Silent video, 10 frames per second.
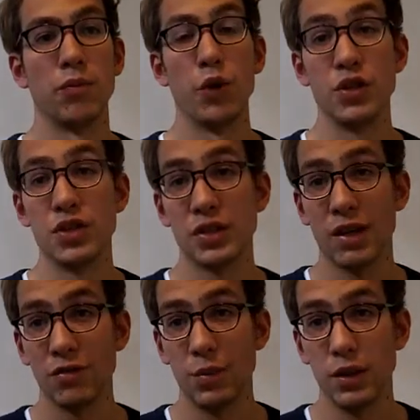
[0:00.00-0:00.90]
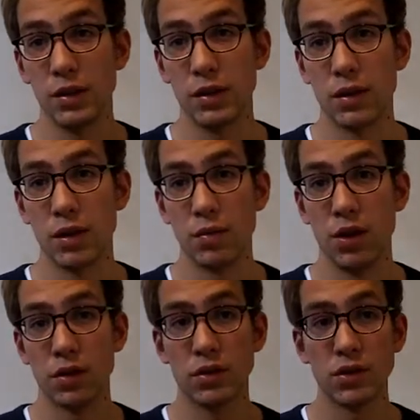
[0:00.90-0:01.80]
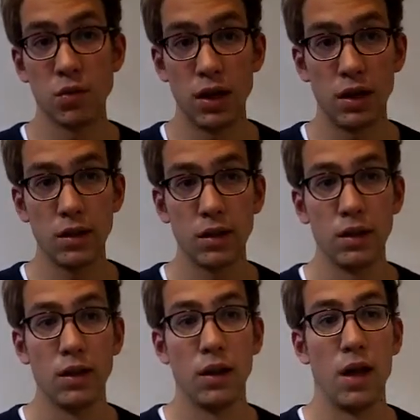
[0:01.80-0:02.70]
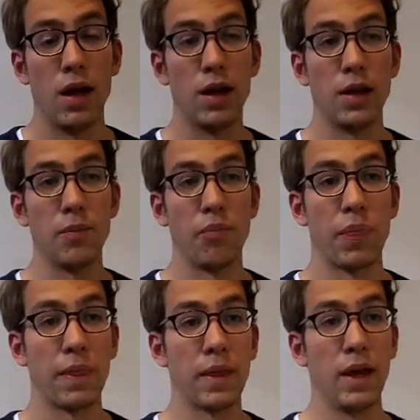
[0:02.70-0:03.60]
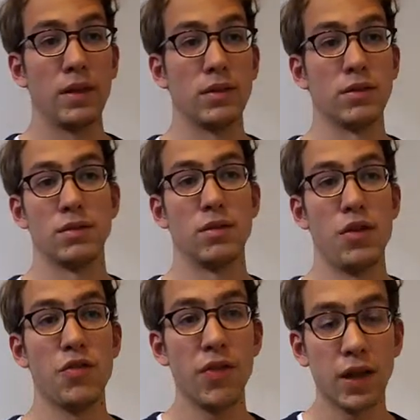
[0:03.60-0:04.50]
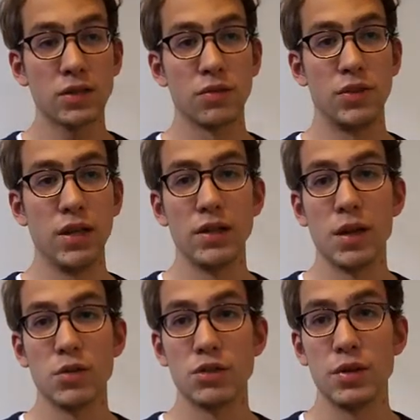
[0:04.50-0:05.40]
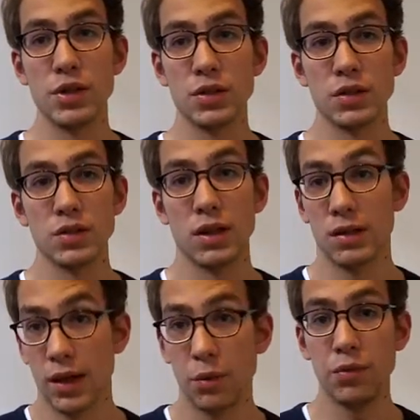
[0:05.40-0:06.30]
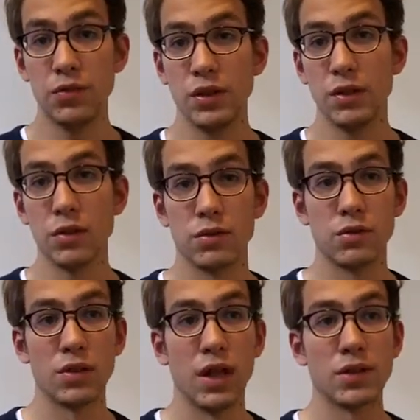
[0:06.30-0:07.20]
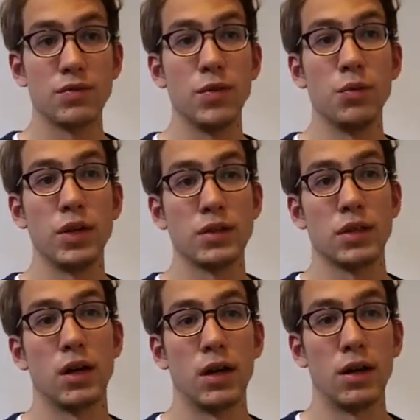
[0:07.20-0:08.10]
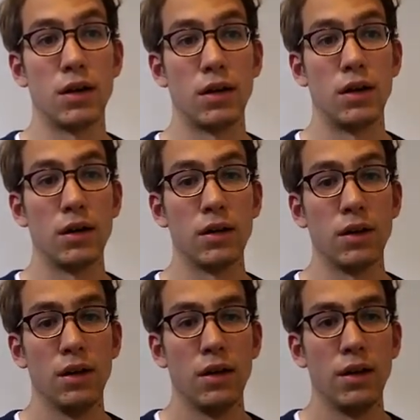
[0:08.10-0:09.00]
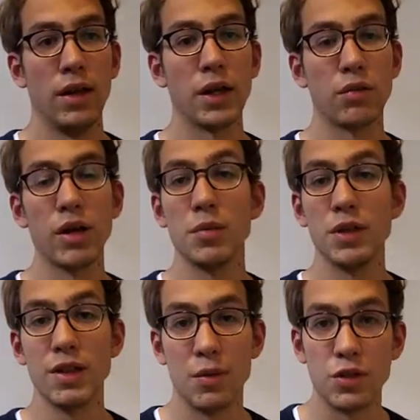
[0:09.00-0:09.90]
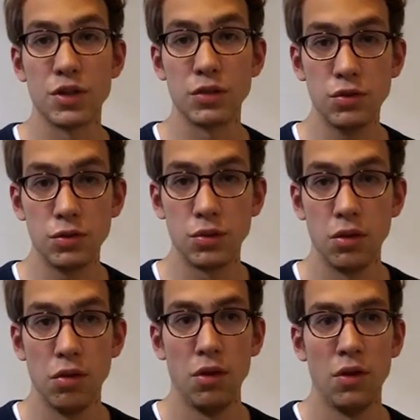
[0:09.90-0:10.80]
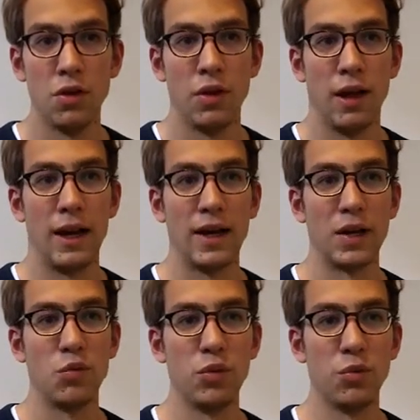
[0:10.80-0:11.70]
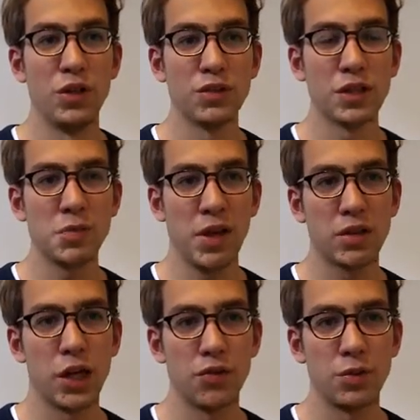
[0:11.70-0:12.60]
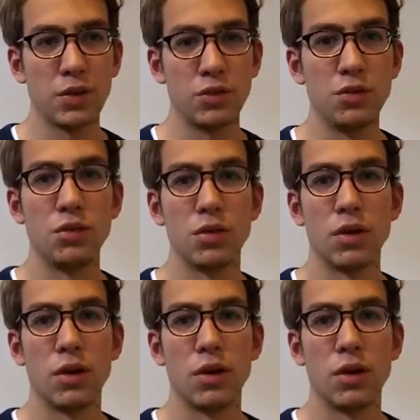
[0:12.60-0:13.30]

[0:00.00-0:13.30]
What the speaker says: bridges have been blocked as well, and the effects of daily demonstrations that, like we've seen the last few weeks, are incredibly damaging too. We don't expect the government to